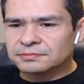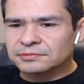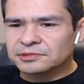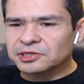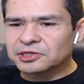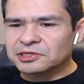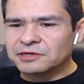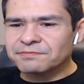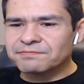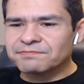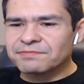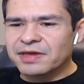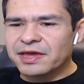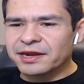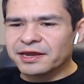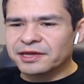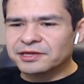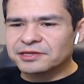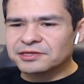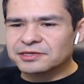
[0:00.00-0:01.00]
Just a
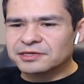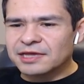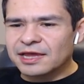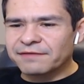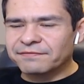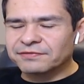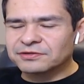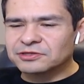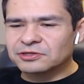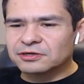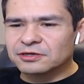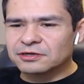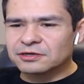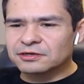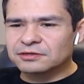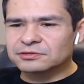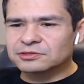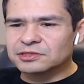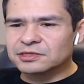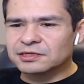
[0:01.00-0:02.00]
minute. You gave it to
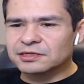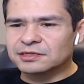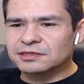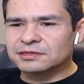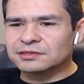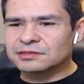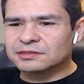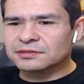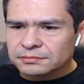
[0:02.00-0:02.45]
her. Jeez.